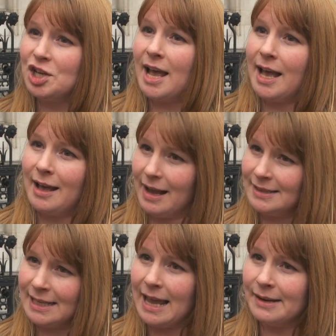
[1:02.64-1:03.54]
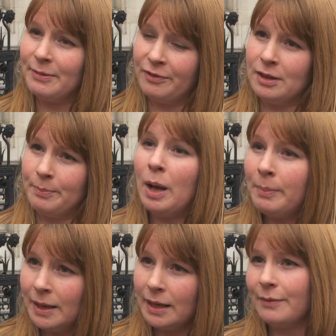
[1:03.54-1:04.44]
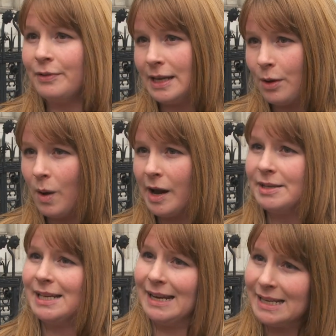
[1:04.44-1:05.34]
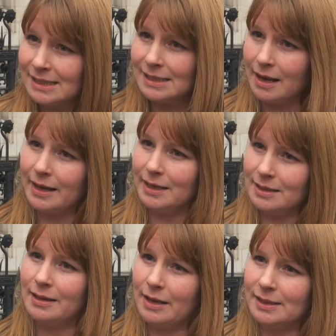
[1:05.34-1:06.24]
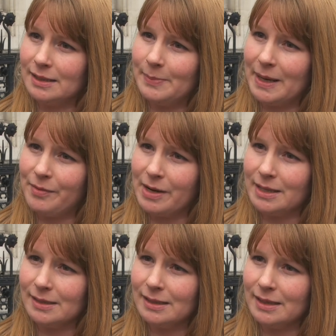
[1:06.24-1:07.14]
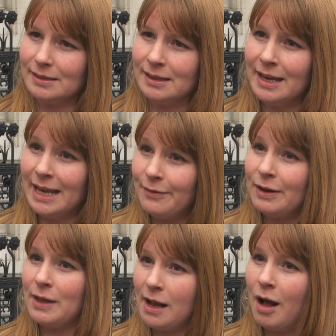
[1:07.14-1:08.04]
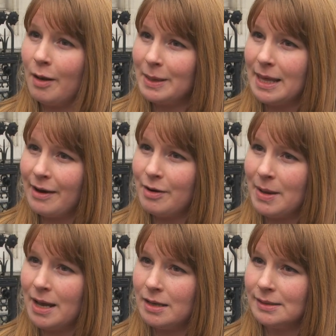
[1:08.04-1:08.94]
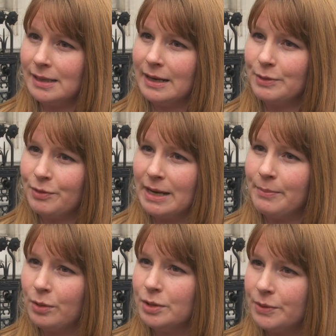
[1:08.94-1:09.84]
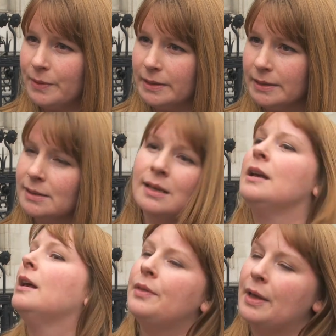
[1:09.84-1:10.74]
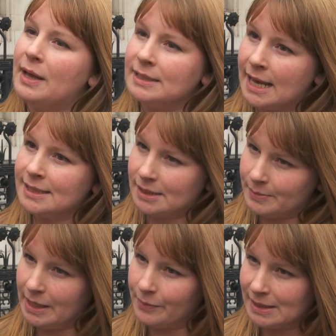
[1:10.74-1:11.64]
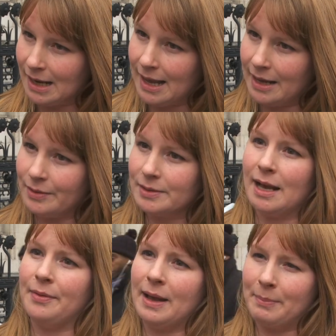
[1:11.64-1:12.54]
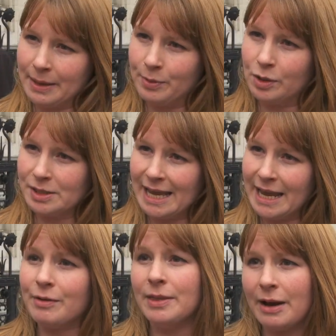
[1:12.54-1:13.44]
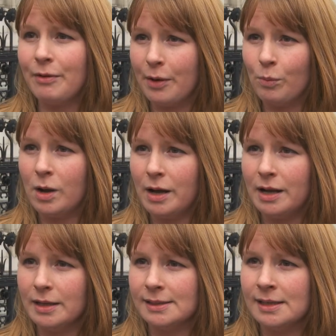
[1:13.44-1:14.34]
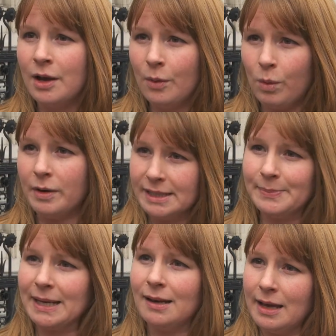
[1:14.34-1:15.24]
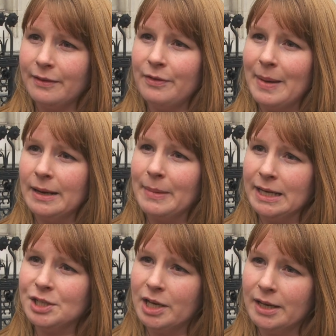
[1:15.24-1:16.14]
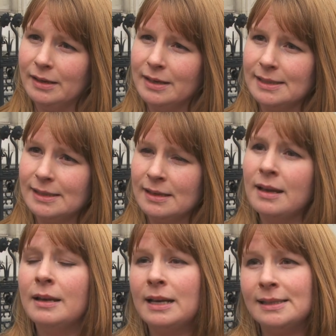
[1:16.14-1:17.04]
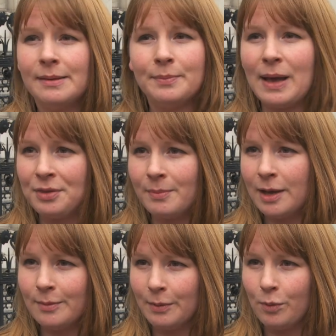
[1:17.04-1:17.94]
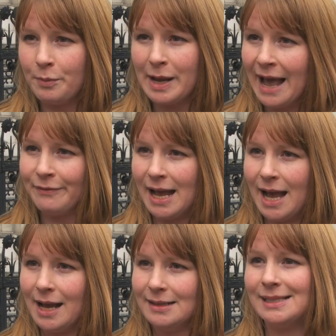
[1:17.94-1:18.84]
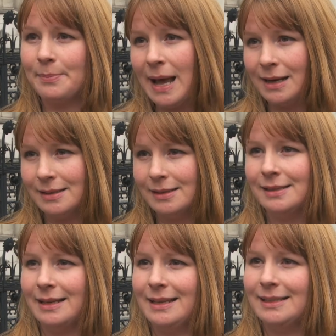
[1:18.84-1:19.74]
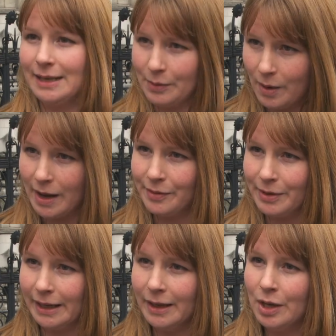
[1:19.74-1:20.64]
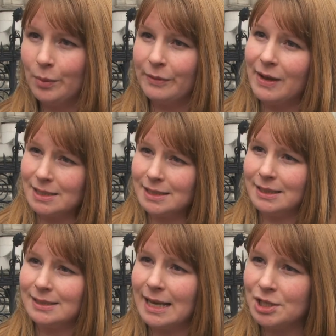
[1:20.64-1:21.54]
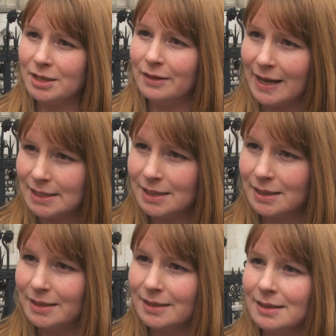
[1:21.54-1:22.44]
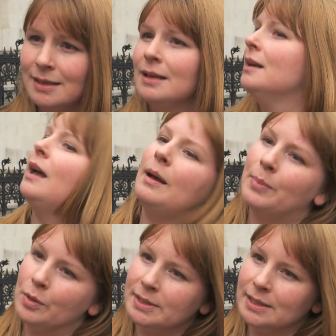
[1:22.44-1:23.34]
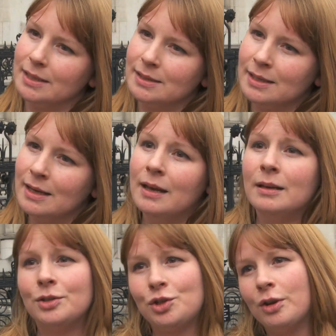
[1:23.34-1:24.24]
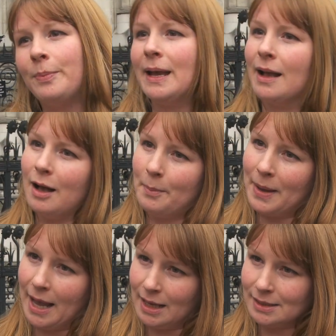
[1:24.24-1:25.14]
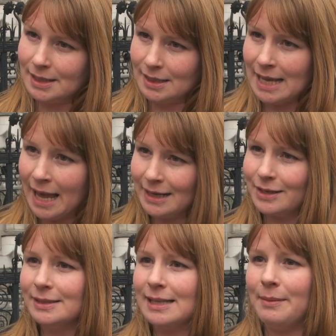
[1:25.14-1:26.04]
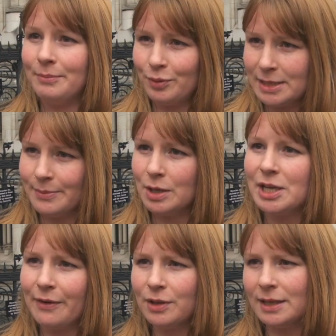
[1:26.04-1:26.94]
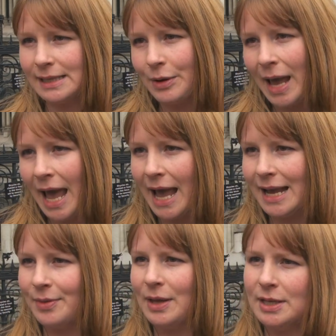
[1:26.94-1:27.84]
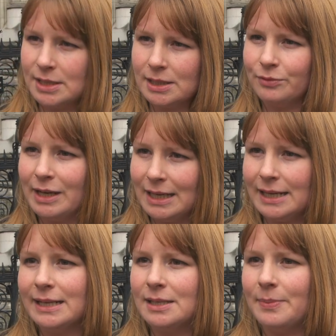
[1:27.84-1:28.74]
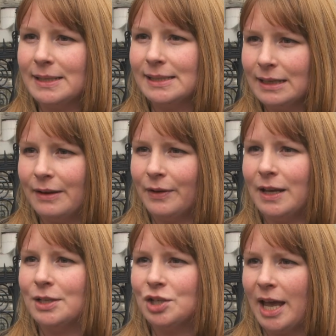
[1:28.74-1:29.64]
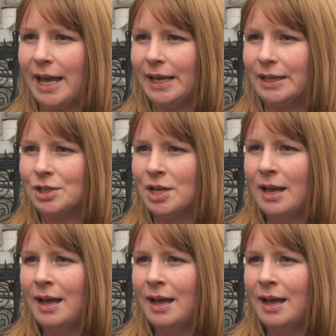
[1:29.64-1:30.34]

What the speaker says: share and to get, for the public and for the inquiry to get an insight into those experiences. Even if they can't be there in person, it was really important to us that that testimony was allowed and that people could hear in their own words what it's been like for many, many journalists. Because at the moment, what we haven't had is a balance in this inquiry. We've had a succession of editors and bosses trooping up and telling us that pretty much everything's okay and that there doesn't really need to be significant change.